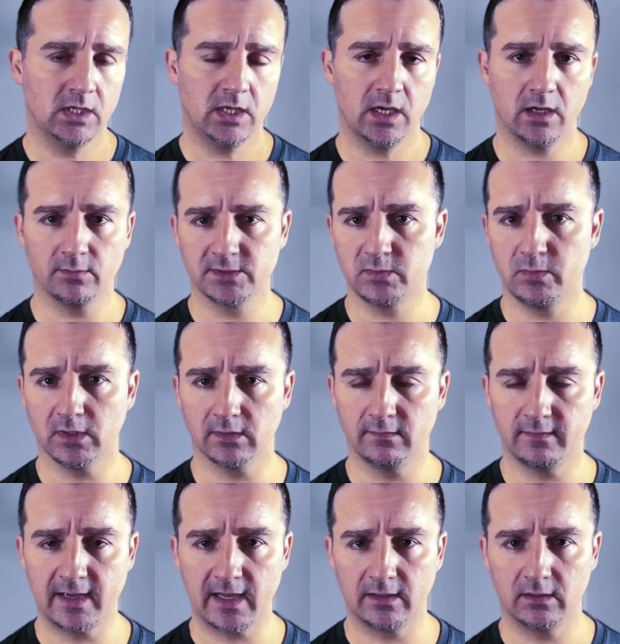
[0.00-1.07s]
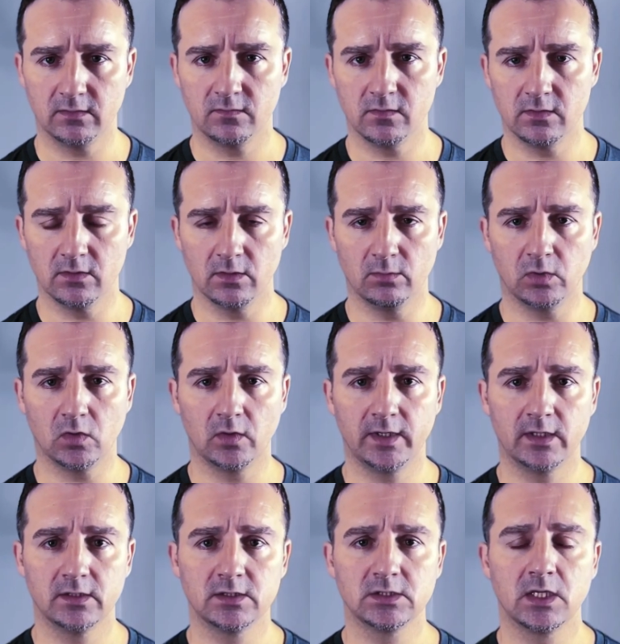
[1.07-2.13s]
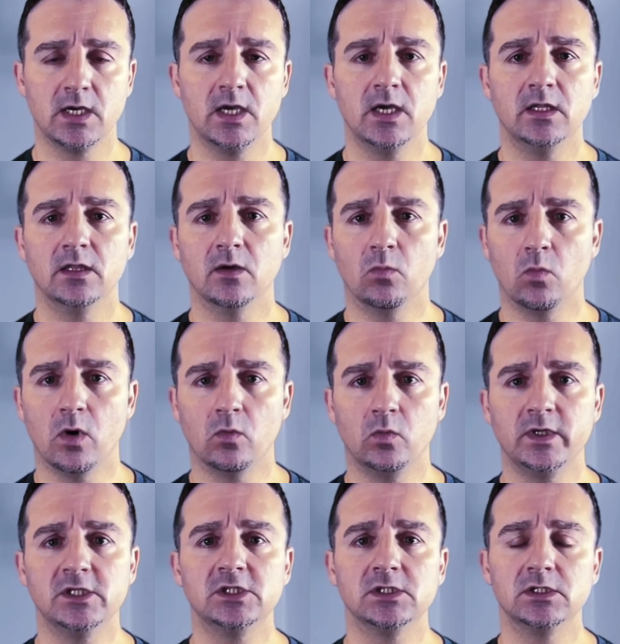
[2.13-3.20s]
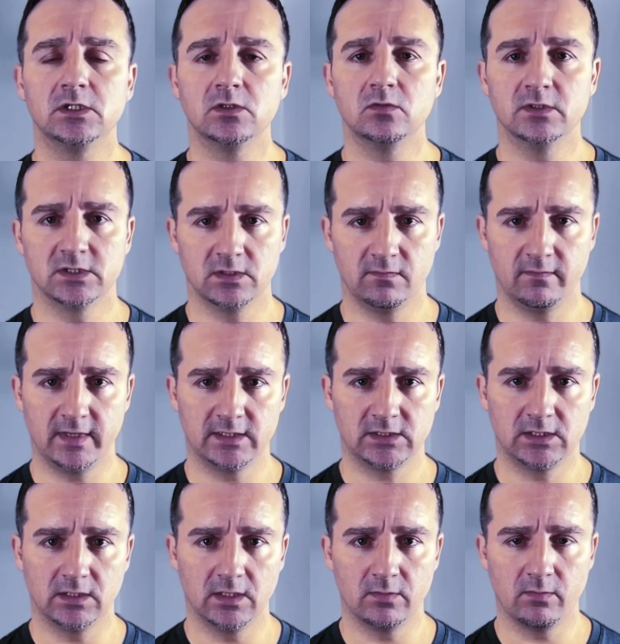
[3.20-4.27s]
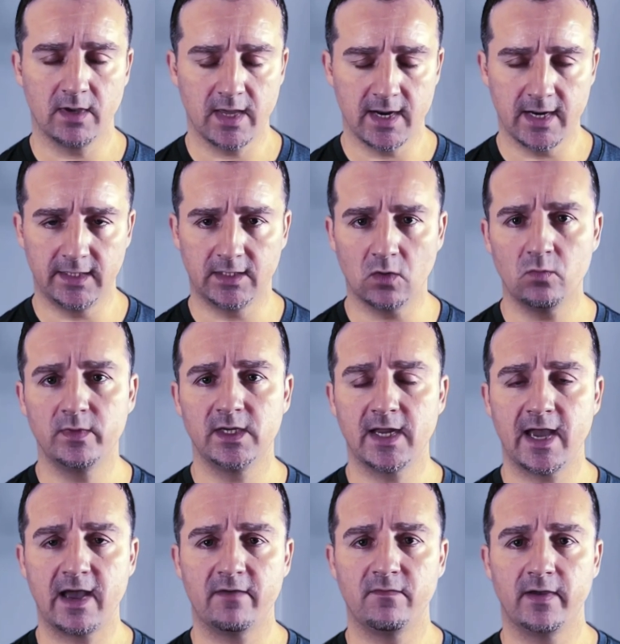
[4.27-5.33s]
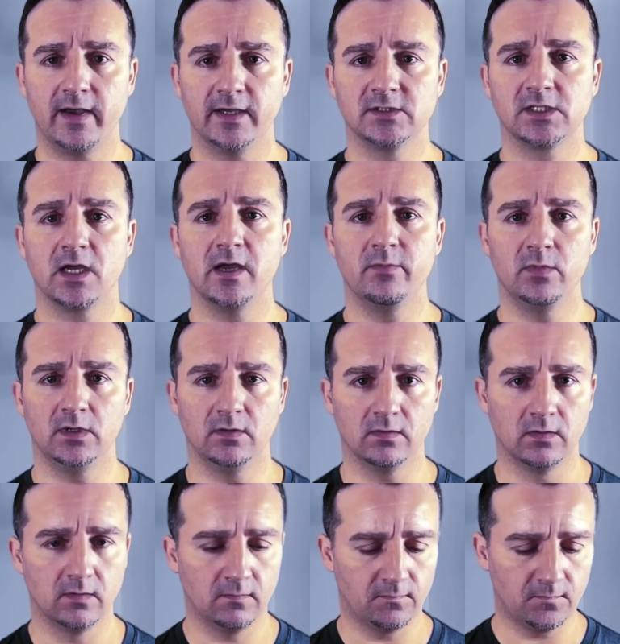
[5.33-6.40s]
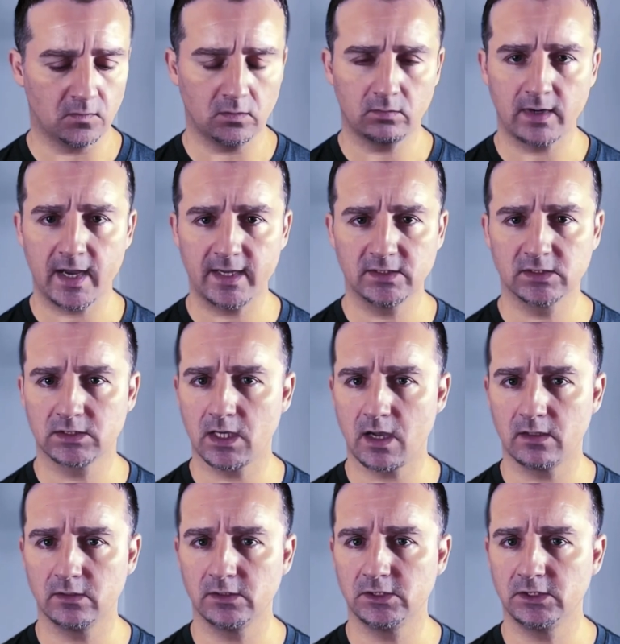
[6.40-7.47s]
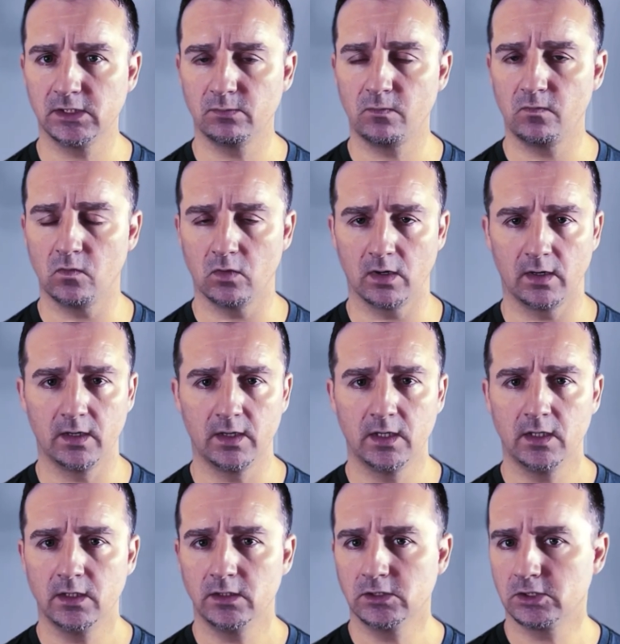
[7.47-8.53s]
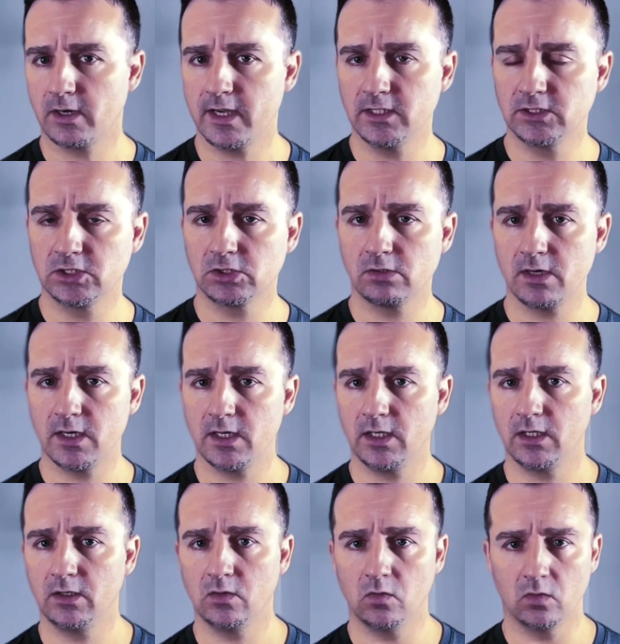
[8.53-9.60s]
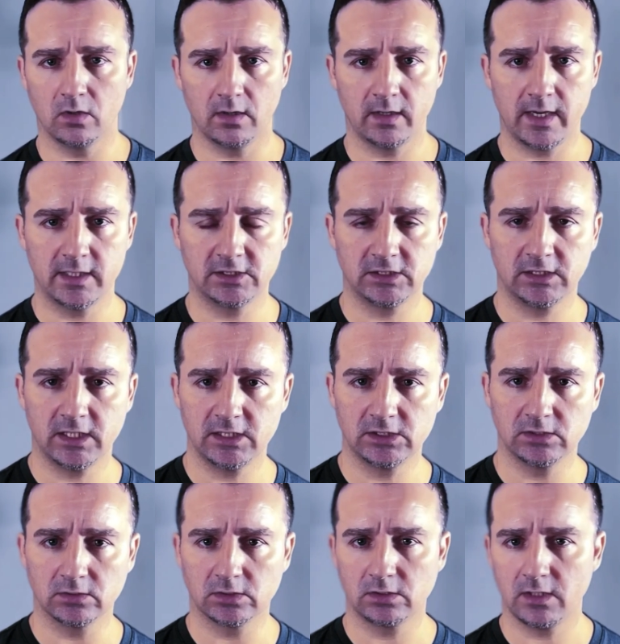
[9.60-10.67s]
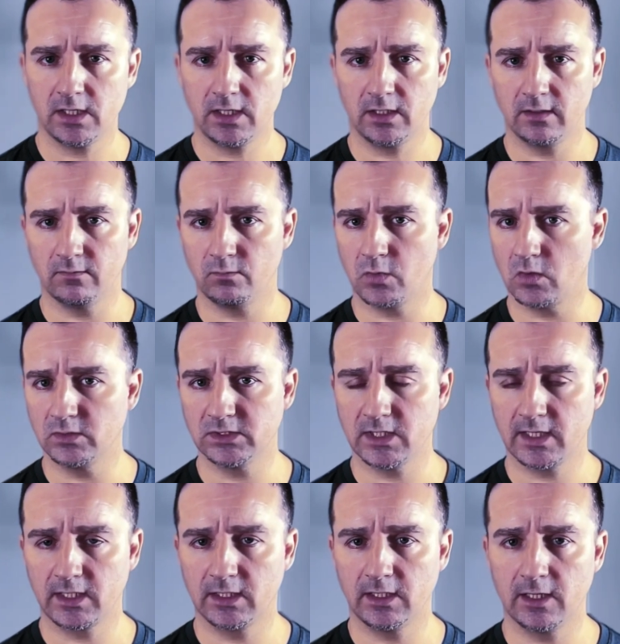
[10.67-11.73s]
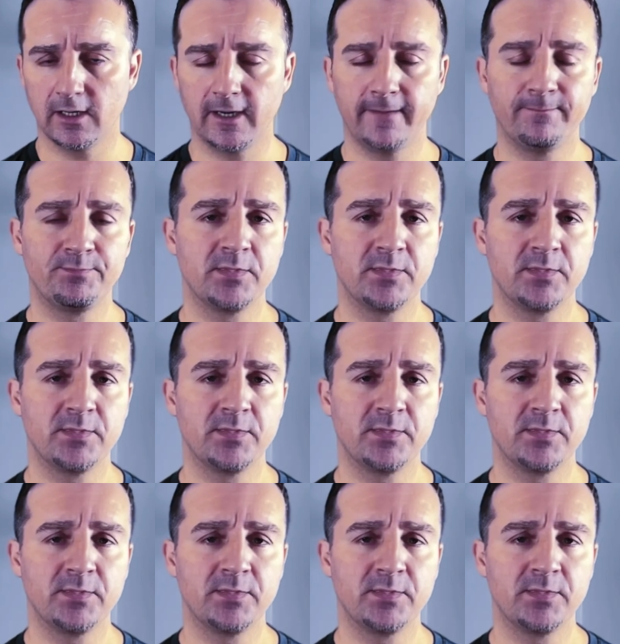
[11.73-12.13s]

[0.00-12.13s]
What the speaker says: helps build value for their employers, then what we should do is invest in them. And I don't mean half-assed, I mean full ride scholarship for trades training or educational training of post-secondary,